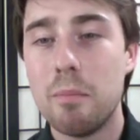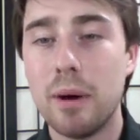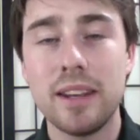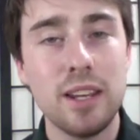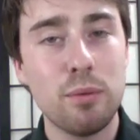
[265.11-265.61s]

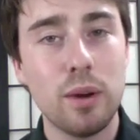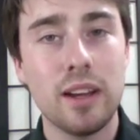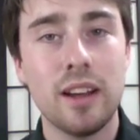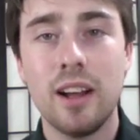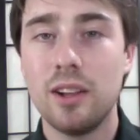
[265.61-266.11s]
But if
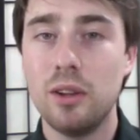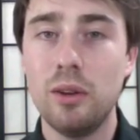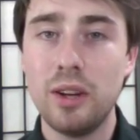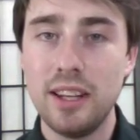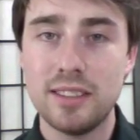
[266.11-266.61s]
we're
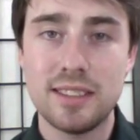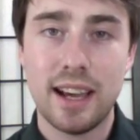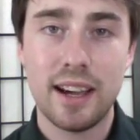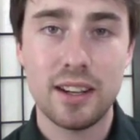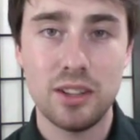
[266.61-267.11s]
looking to
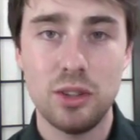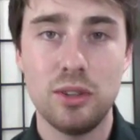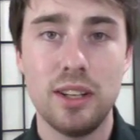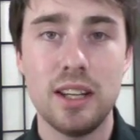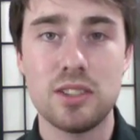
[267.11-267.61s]
target a new
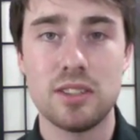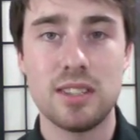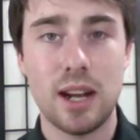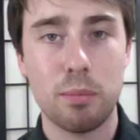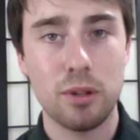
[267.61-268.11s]
niche and
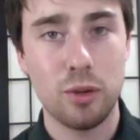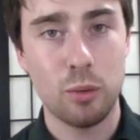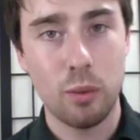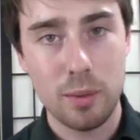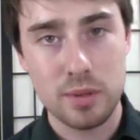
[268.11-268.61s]
set up a
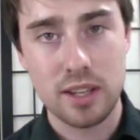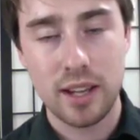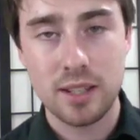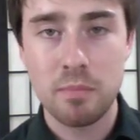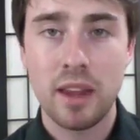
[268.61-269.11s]
new
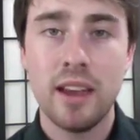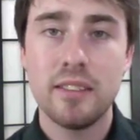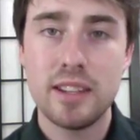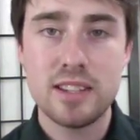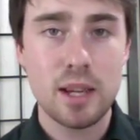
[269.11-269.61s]
website,
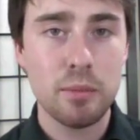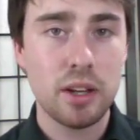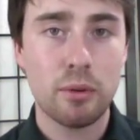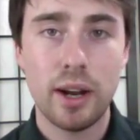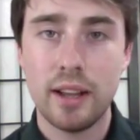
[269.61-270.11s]
then
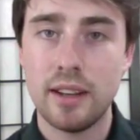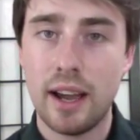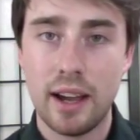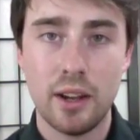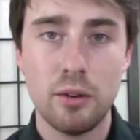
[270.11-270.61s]
something around
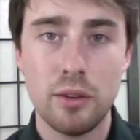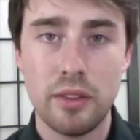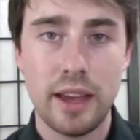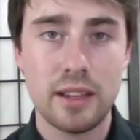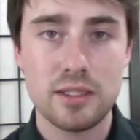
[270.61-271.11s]

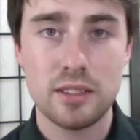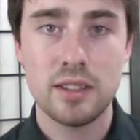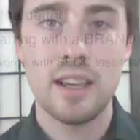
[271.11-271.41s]
100,000